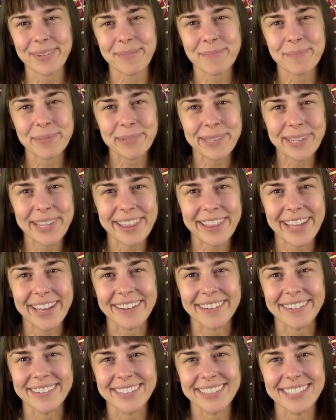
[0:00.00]
Breathe
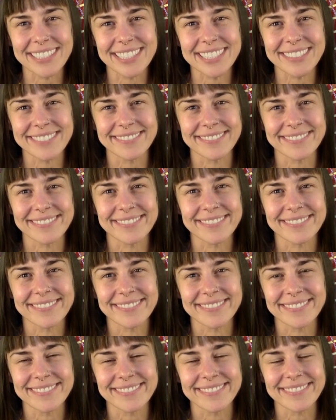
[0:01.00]
out
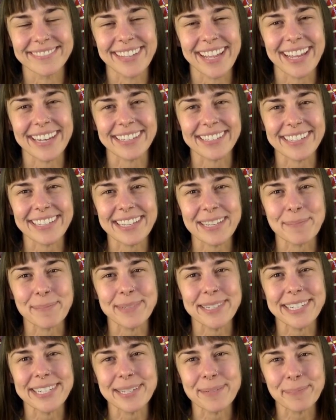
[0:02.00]
and
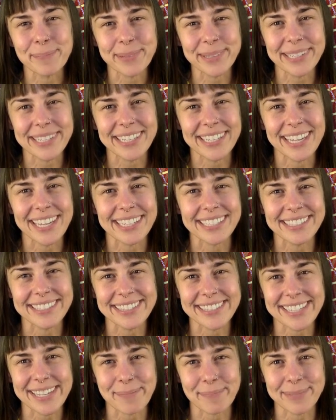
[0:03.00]
keep deeply
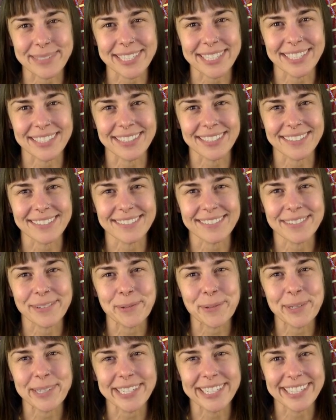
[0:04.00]
accepting
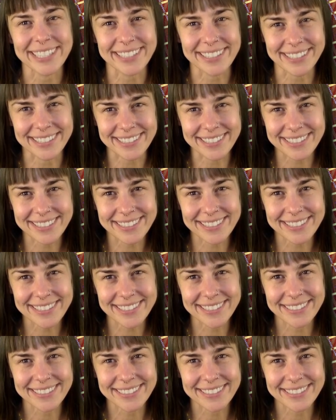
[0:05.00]
what is.